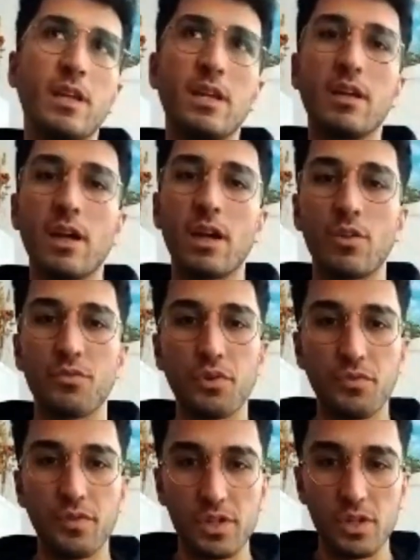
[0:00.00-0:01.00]
taking care of
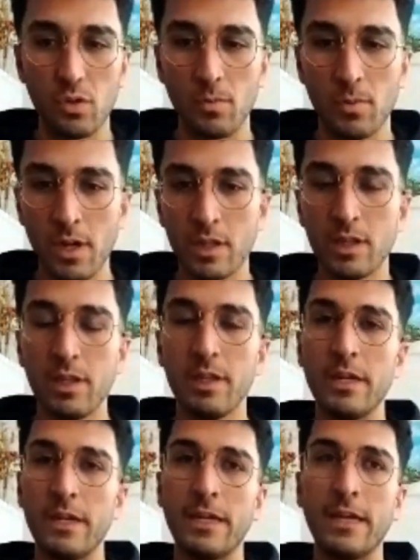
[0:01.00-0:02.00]
your physical body
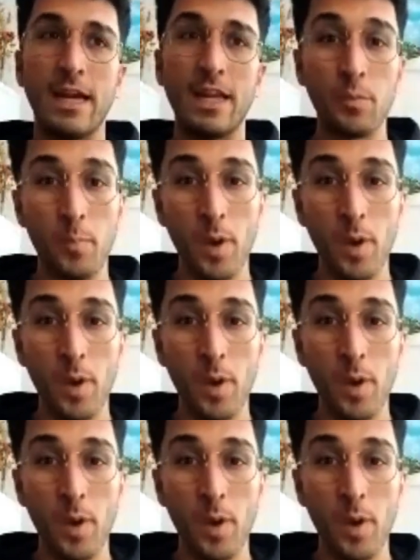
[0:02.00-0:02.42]
and the